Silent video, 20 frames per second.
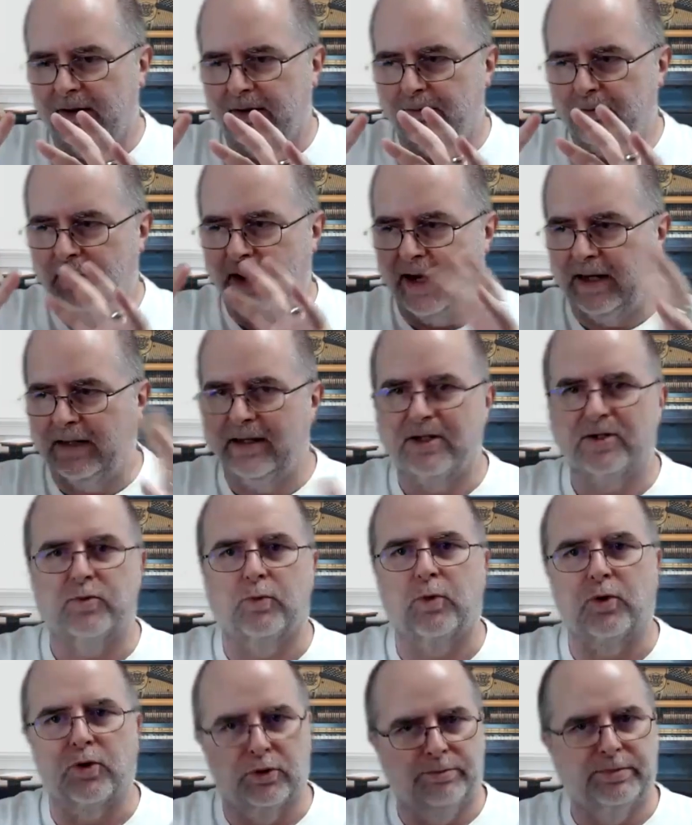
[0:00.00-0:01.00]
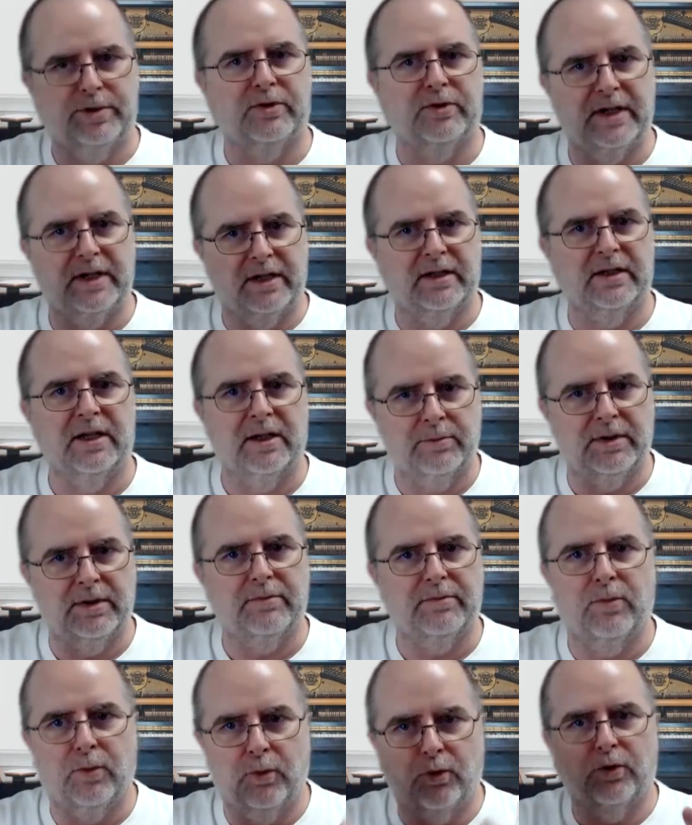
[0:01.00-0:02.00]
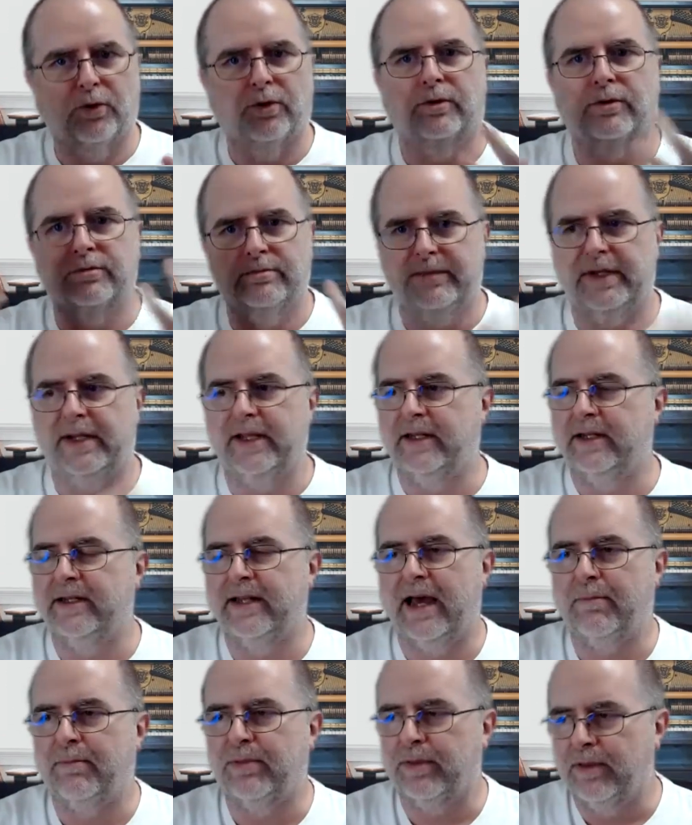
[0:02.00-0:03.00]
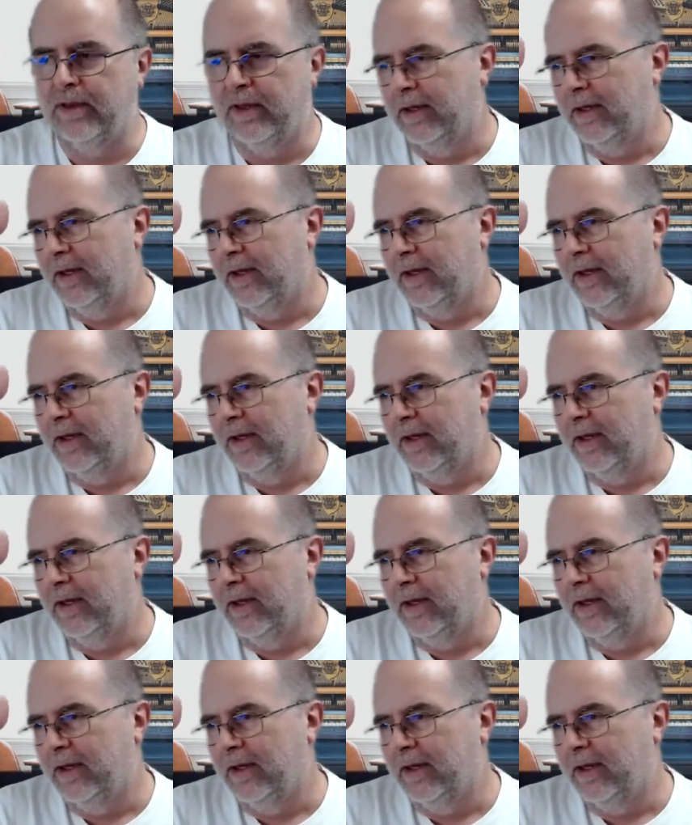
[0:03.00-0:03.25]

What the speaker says: made this world building a little bit more in depth.